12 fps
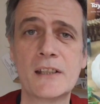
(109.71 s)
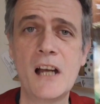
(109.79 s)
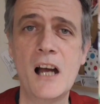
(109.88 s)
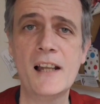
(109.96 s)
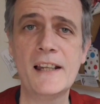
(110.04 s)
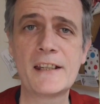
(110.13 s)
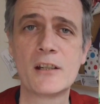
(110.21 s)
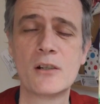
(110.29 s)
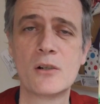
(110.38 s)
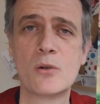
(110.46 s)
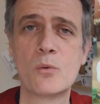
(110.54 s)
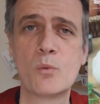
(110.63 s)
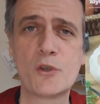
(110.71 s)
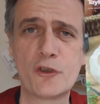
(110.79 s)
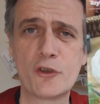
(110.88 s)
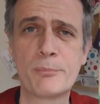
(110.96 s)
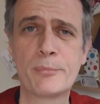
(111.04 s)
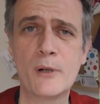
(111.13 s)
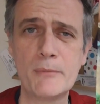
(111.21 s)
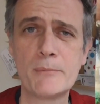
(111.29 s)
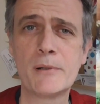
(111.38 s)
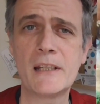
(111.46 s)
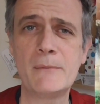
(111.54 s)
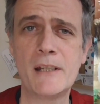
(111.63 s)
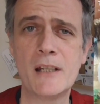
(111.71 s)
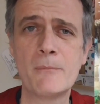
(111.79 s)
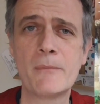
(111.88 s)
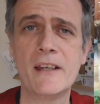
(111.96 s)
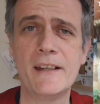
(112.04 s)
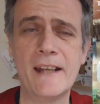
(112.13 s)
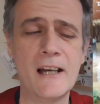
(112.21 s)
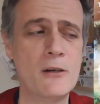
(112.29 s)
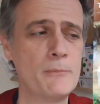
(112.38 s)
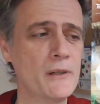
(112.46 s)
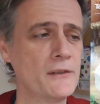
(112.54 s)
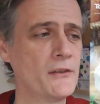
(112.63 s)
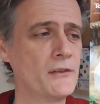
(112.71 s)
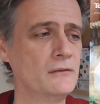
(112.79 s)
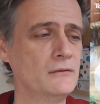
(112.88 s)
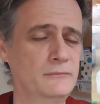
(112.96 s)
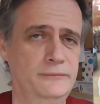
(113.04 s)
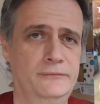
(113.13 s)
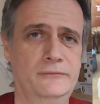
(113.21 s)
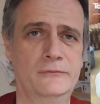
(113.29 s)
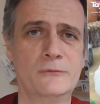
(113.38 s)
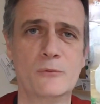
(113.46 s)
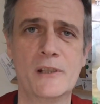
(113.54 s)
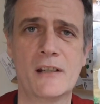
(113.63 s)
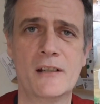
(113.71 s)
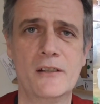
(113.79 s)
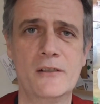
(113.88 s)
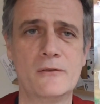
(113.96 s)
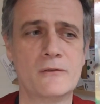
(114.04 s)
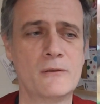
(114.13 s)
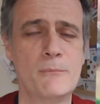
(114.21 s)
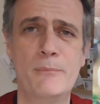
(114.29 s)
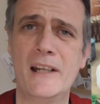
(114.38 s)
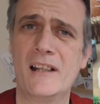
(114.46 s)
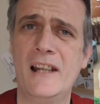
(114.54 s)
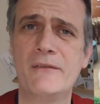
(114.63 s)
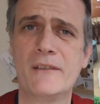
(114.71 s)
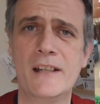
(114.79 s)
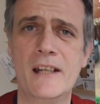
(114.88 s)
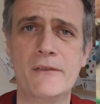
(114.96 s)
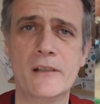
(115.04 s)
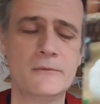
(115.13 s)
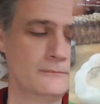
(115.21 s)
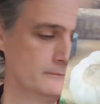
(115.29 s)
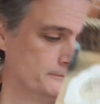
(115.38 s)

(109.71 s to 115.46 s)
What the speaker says: Garlic, which should probably be up there now, but what are you going to do? Better late than never.